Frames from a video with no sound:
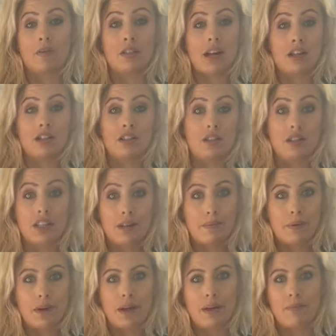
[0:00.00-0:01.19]
obviously I studied,
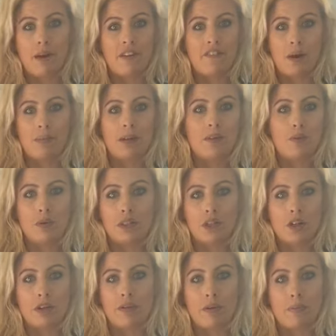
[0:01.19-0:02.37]
but my family have always
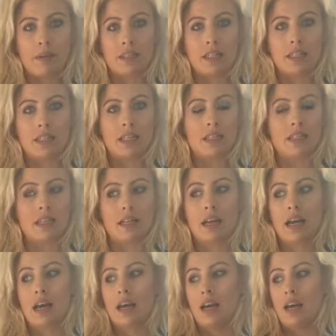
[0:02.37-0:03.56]
owned their own businesses and
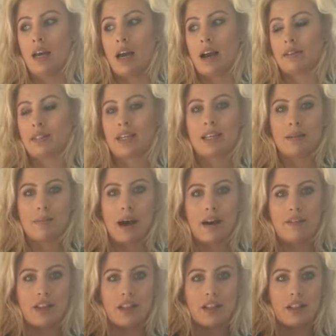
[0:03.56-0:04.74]
I've seen them
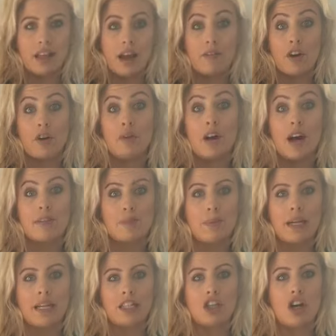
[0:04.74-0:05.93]
having their own lives,
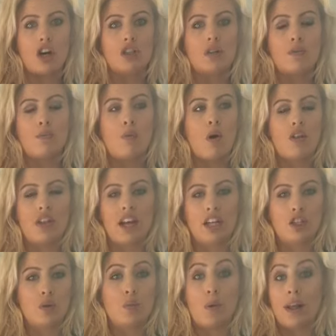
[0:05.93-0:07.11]
being in charge of what they
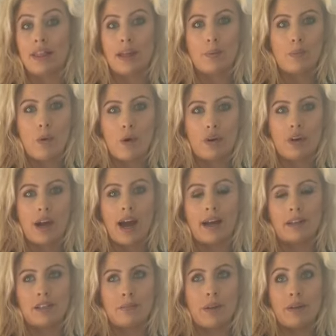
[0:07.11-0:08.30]
do, when they want,
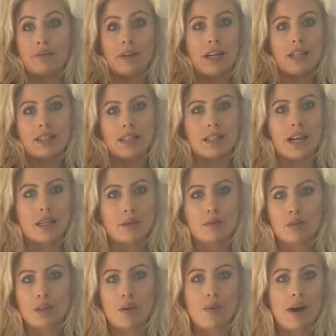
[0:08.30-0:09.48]
and being really
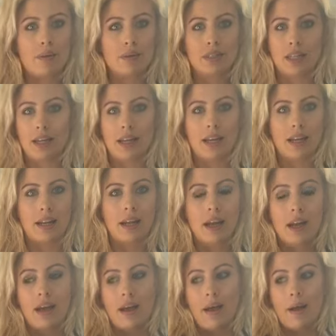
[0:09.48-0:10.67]
successful. So I was thinking,
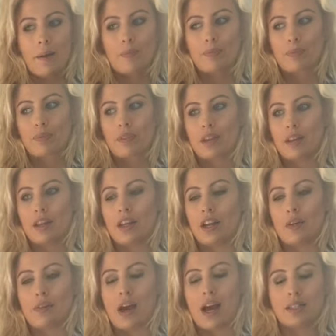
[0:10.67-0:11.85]
you
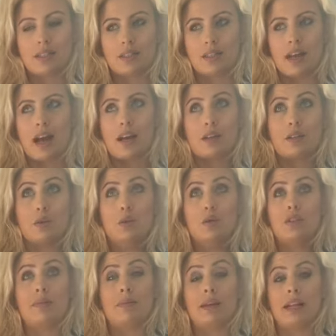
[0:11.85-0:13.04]
know, that's that
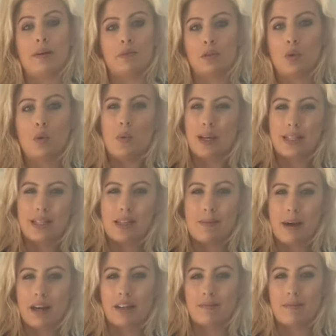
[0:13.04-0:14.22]
ultimately was always in the
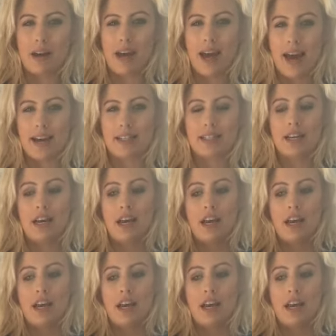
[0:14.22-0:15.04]
back of my head.